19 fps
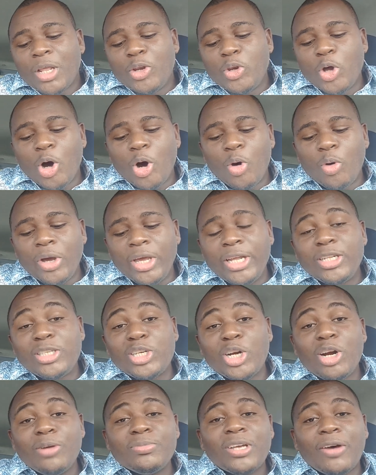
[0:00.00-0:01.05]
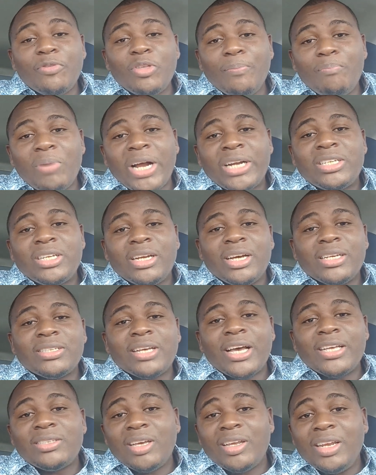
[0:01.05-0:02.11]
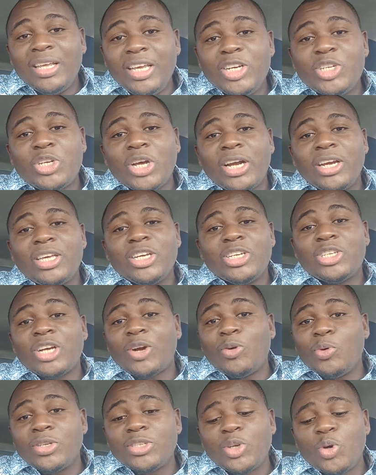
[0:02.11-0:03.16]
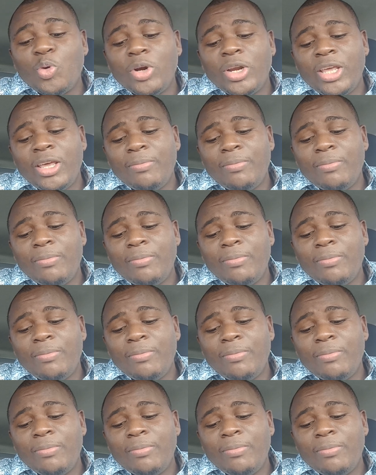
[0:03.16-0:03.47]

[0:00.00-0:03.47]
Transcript: Now, in terms of the batting, as I said, Ishan Kishan was good.